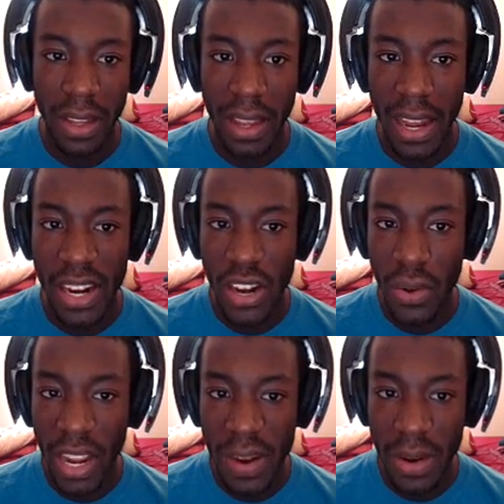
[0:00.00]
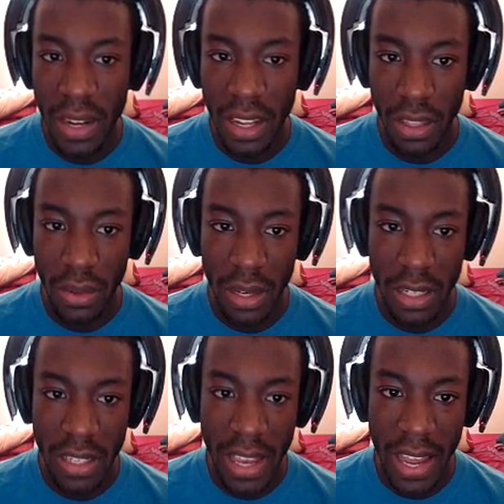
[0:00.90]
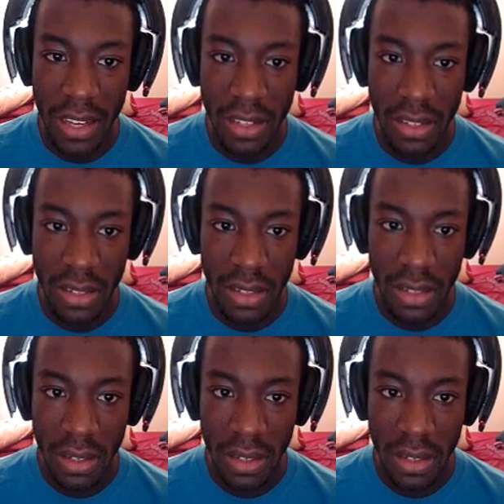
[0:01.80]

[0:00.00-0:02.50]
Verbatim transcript: God, no hammer can get through this. Yes.